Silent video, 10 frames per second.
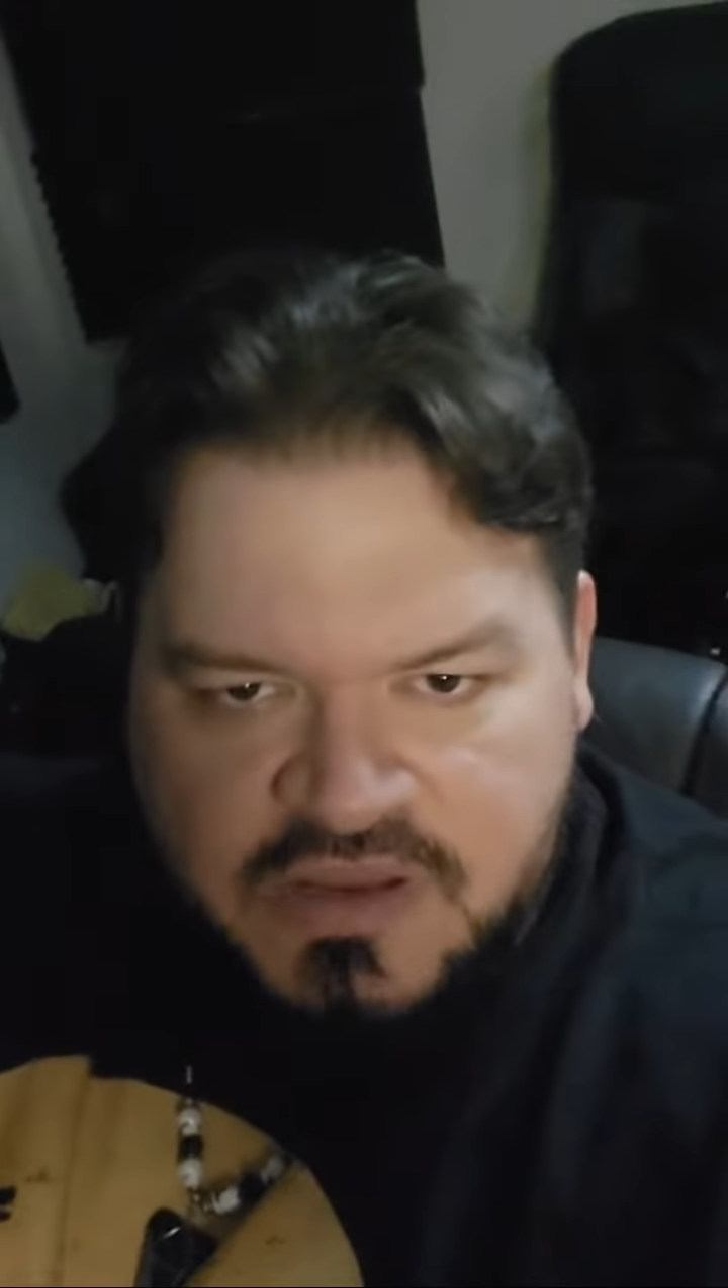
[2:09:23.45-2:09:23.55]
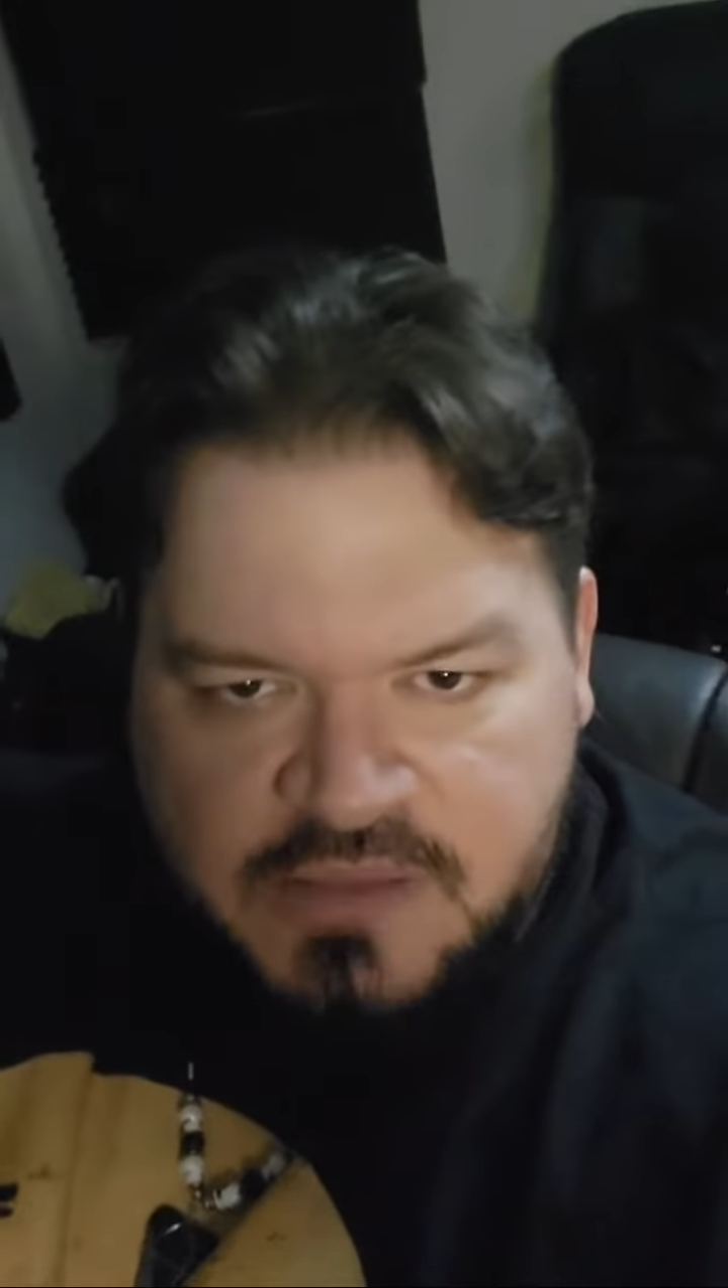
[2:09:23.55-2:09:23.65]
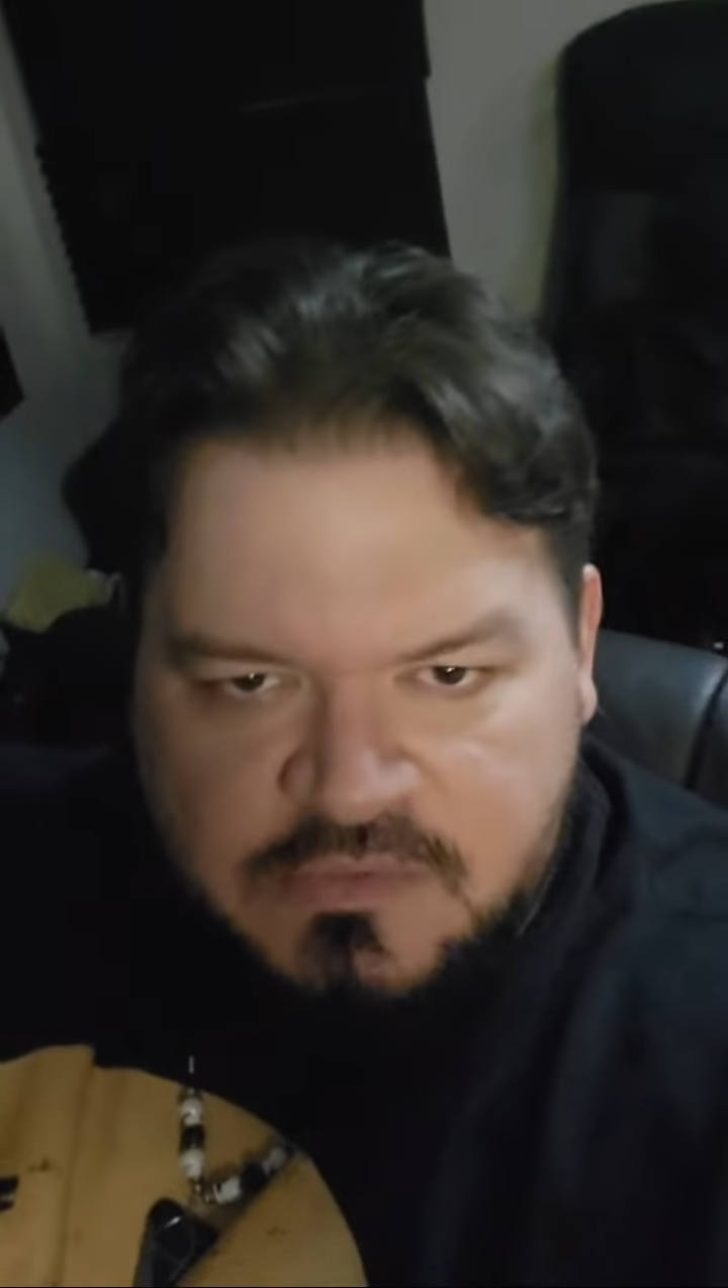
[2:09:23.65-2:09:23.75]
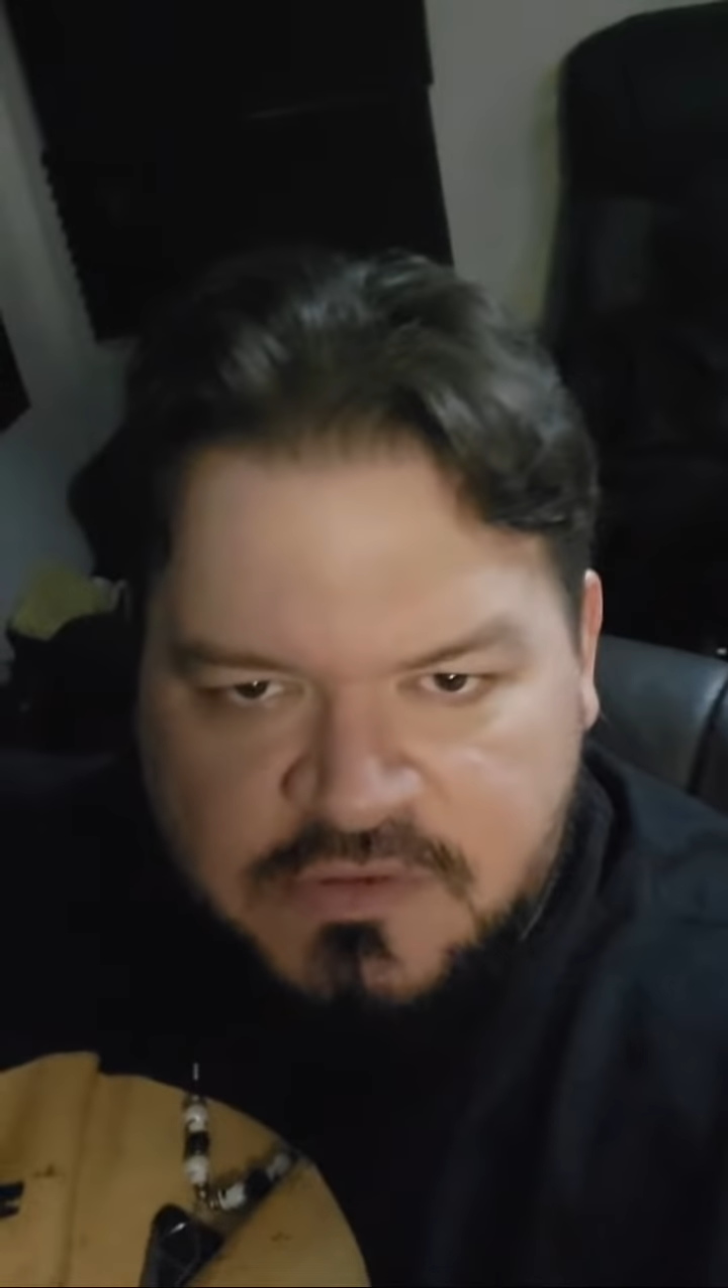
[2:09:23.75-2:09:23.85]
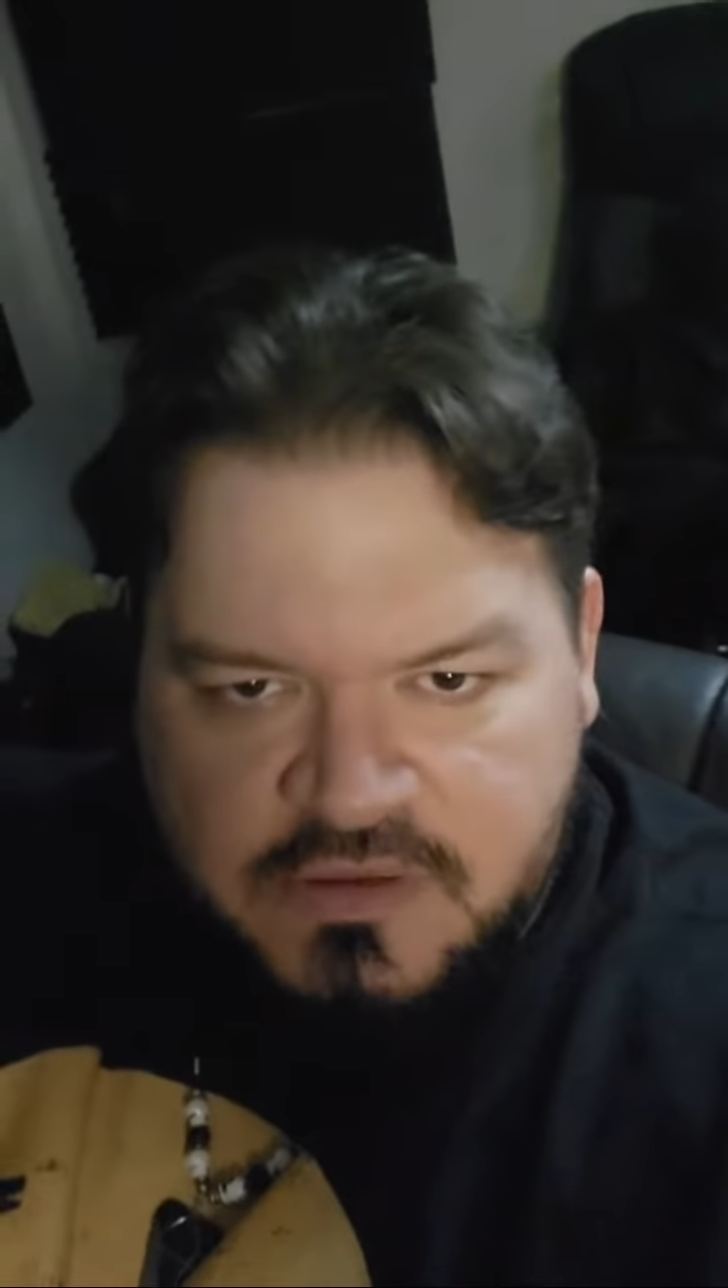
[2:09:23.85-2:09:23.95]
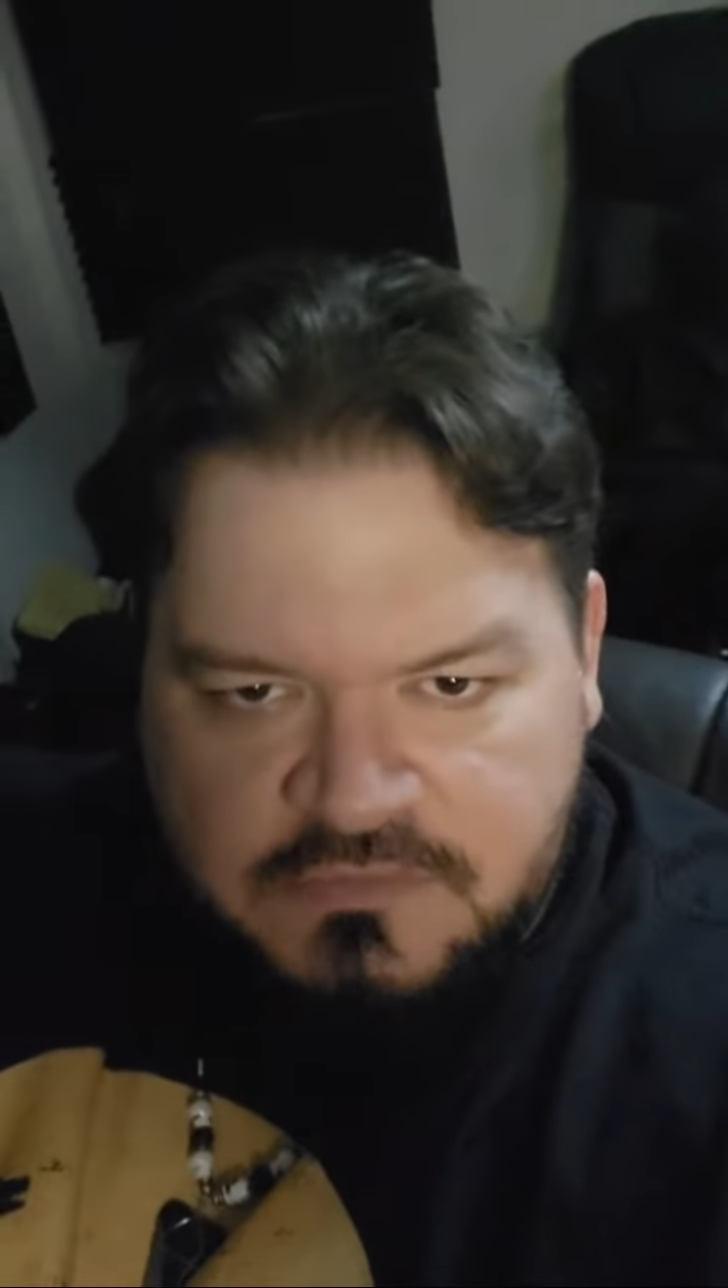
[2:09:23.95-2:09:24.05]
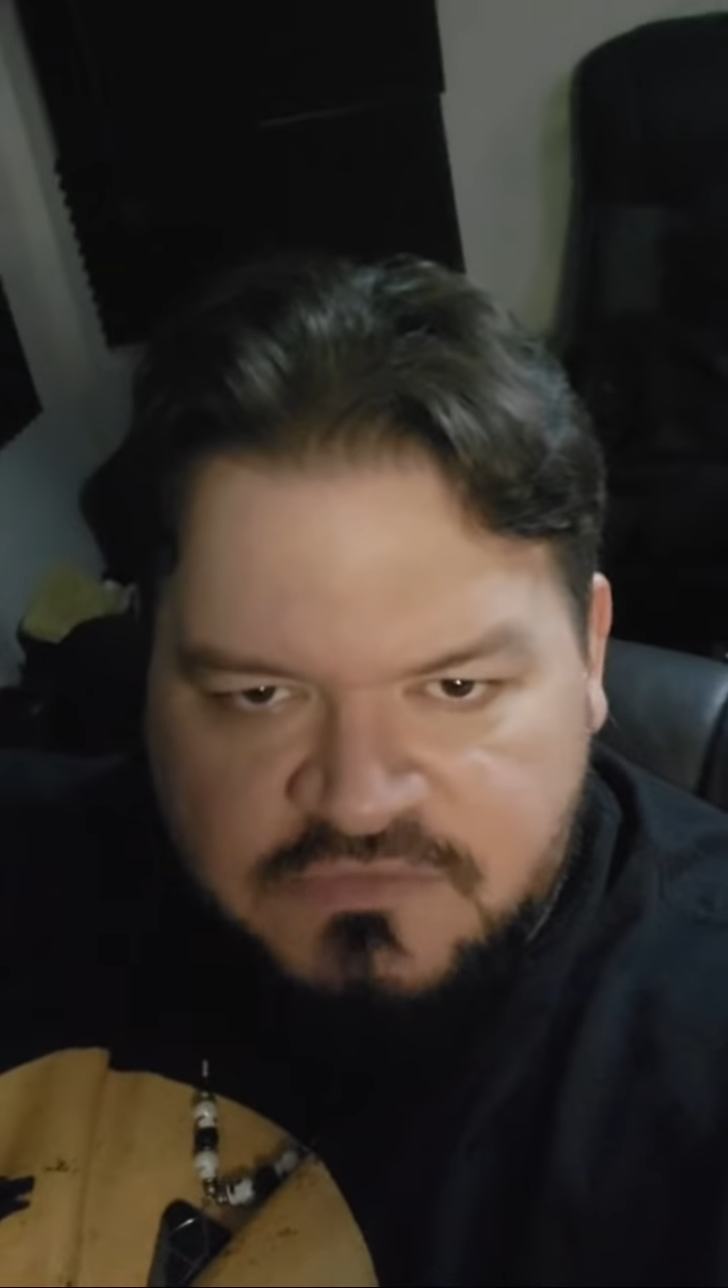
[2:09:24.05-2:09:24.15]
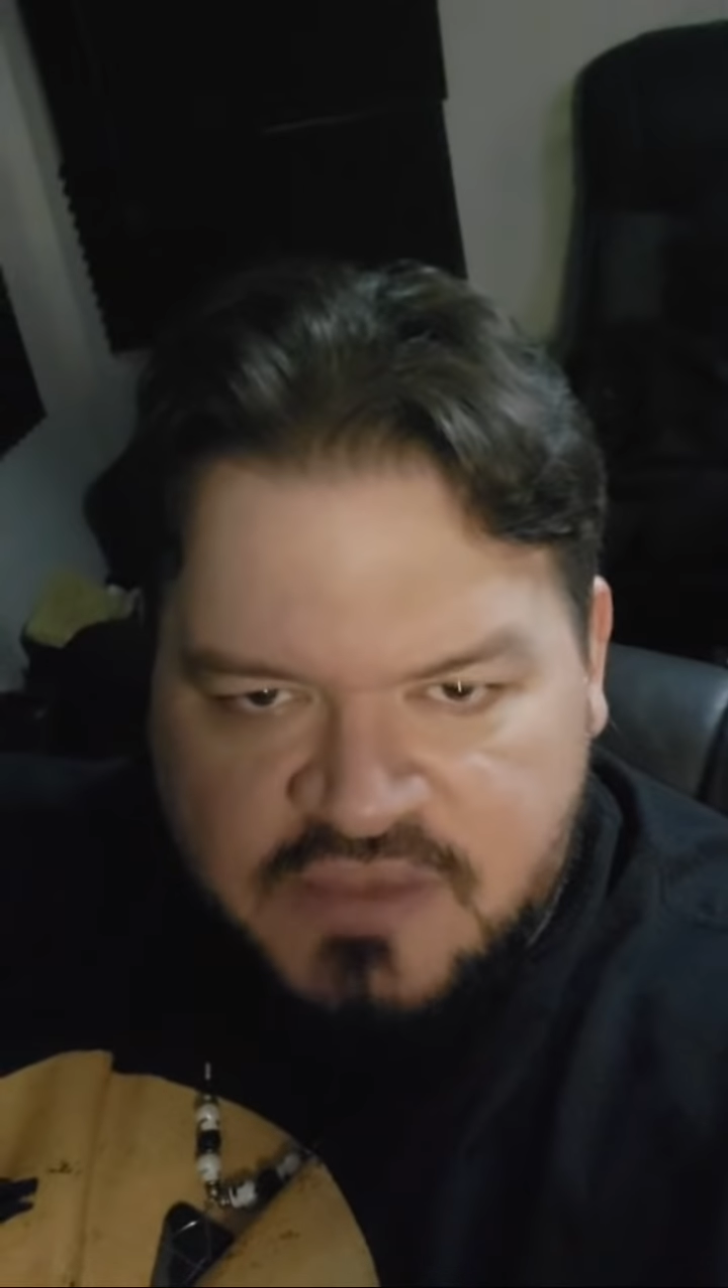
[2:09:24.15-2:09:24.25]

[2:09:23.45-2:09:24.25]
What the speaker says: demon that comes